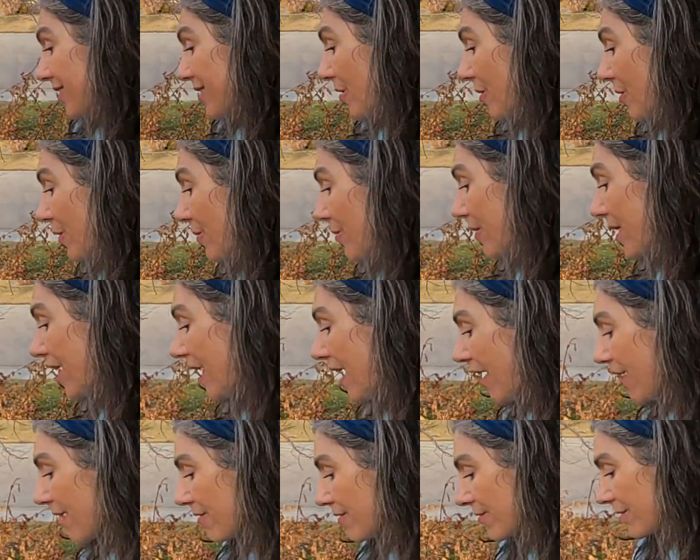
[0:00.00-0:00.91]
So we
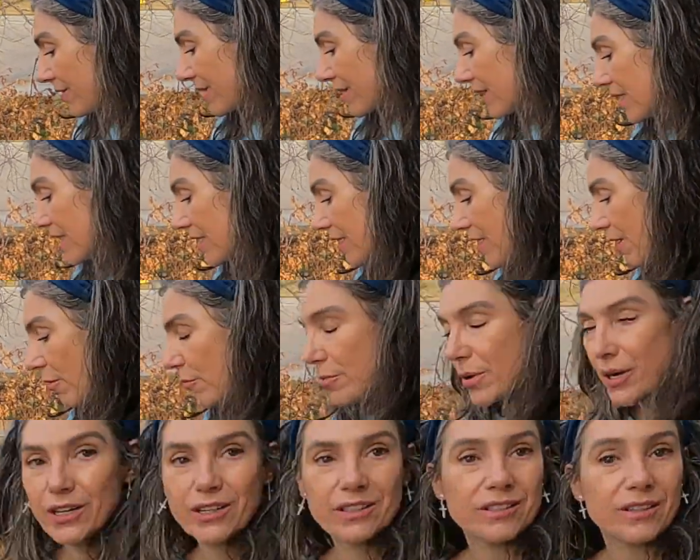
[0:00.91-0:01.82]
have the
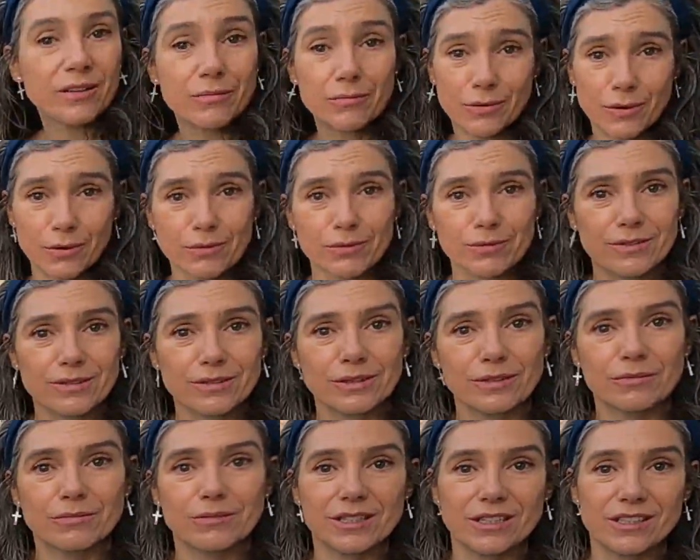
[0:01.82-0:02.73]
Alberta
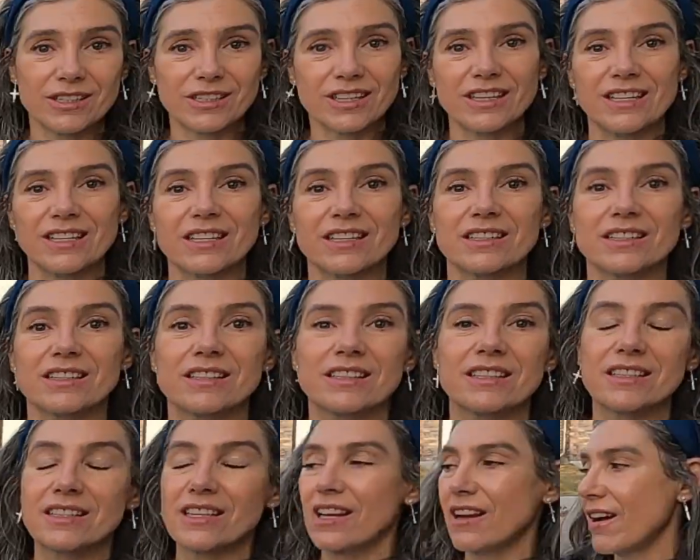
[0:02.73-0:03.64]
rose, which
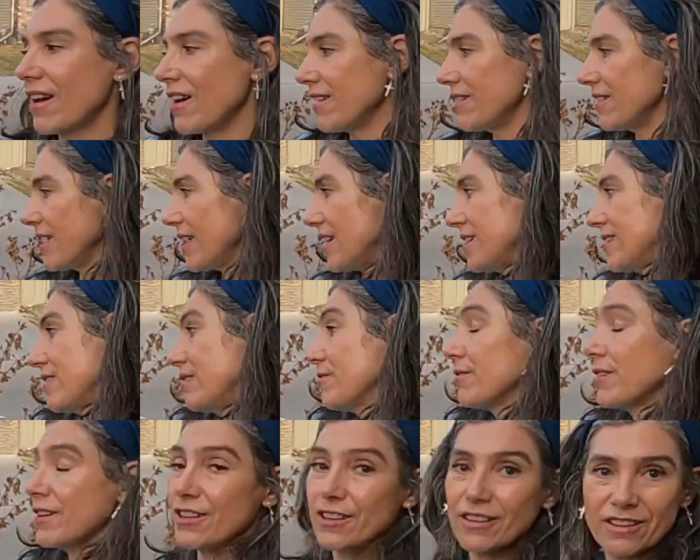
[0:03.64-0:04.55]
is a
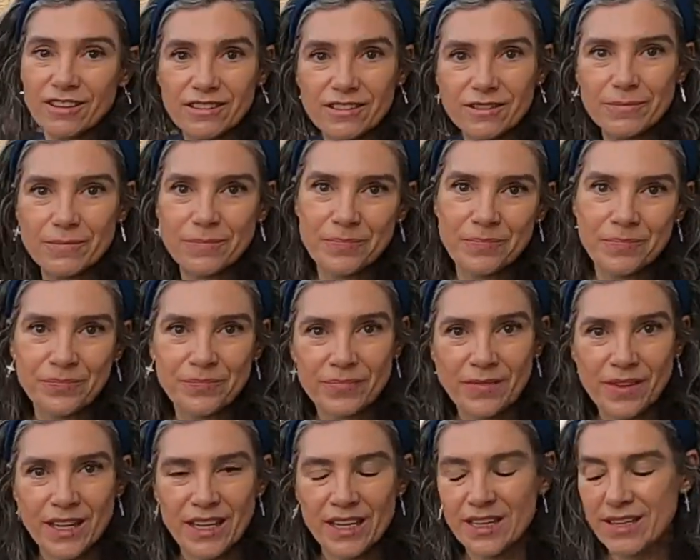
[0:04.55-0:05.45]
native here
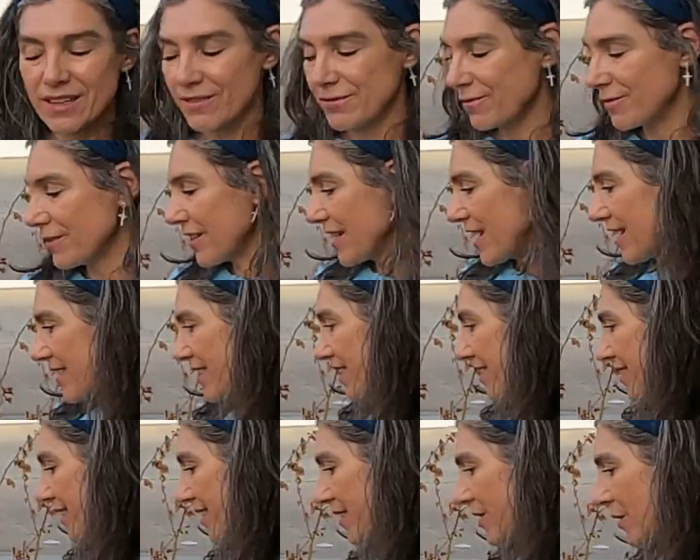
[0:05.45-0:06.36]
for
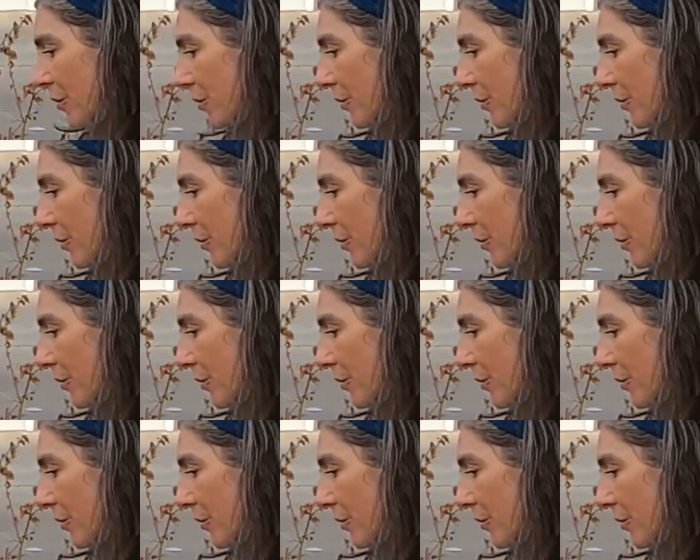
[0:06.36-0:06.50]
us.